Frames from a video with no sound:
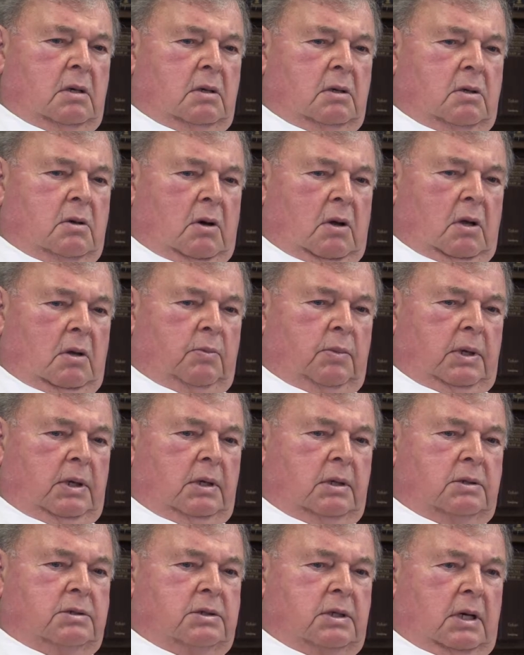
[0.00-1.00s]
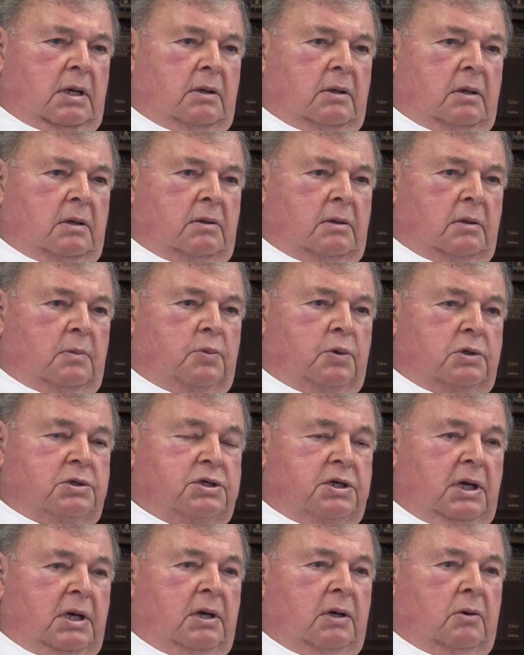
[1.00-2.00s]
called me and said that the
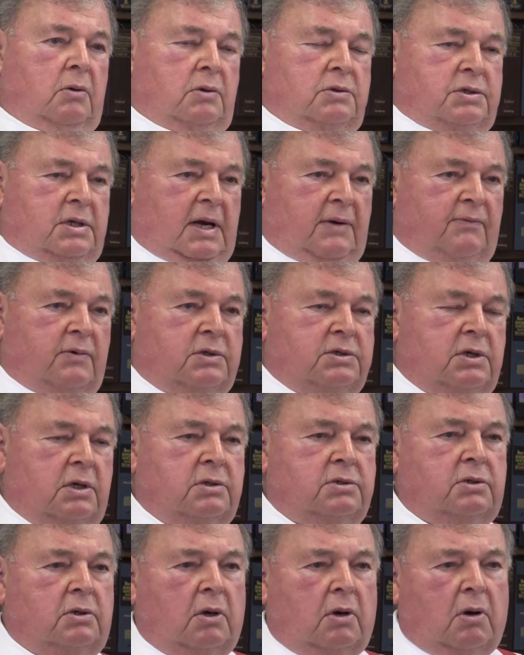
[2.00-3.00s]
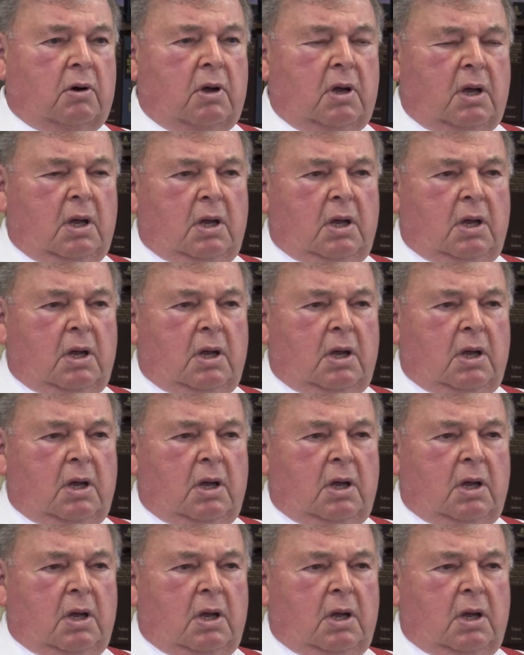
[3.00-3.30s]
Presidio of San Francisco,